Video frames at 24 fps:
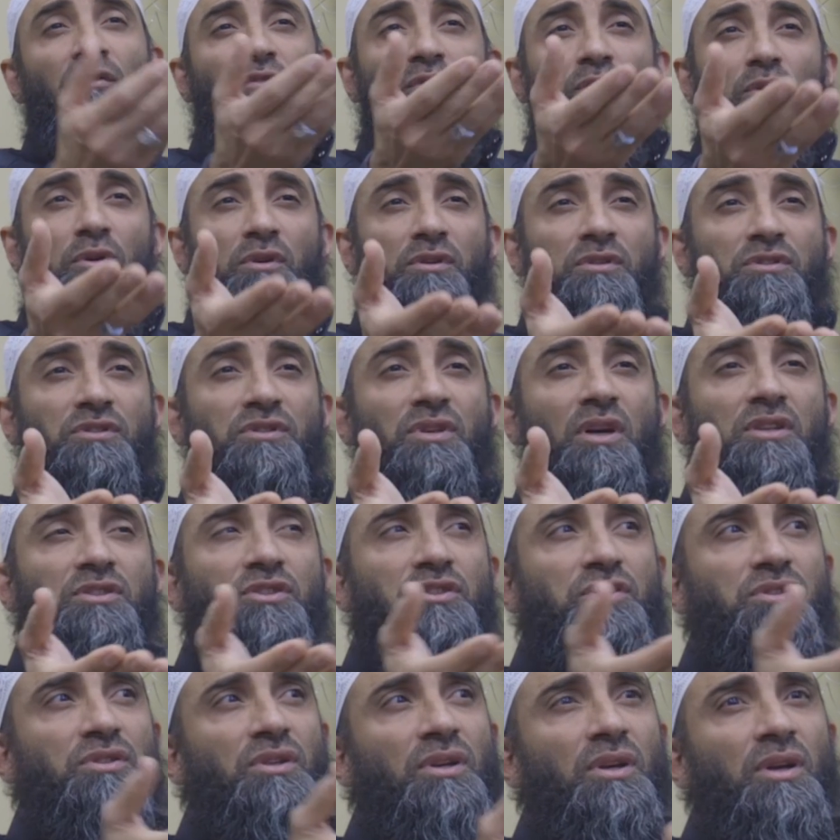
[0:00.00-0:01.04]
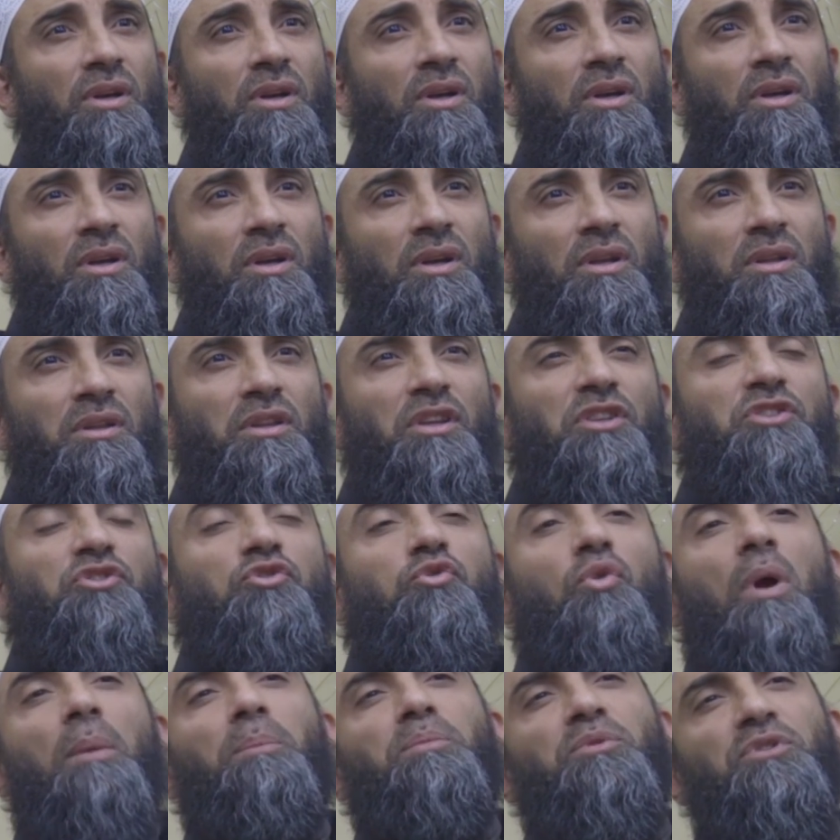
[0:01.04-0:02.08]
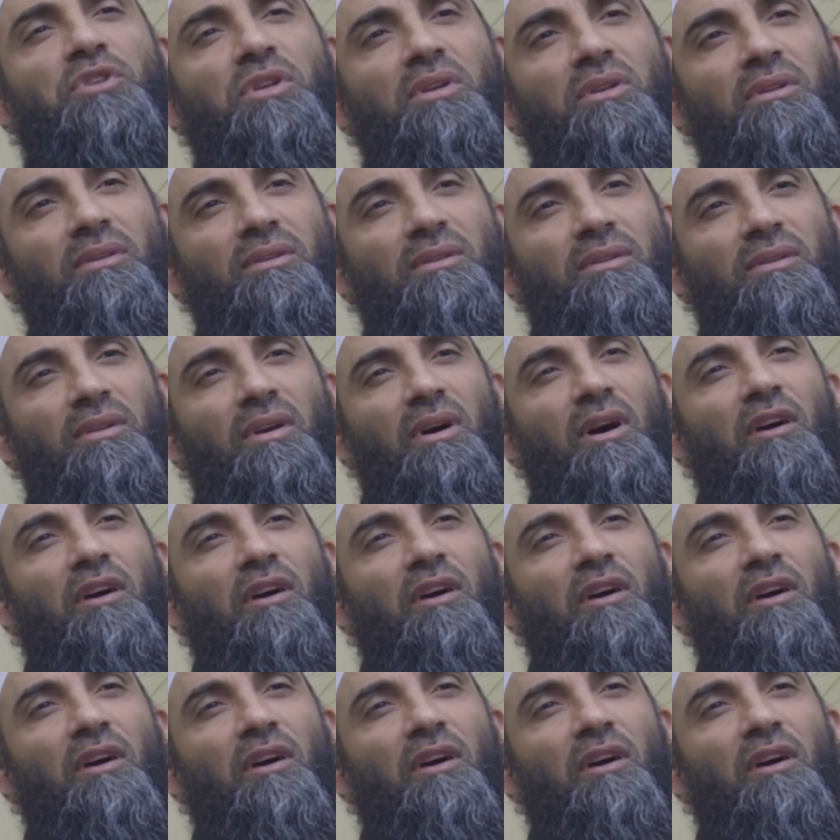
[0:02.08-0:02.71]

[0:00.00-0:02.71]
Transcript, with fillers: for such disruption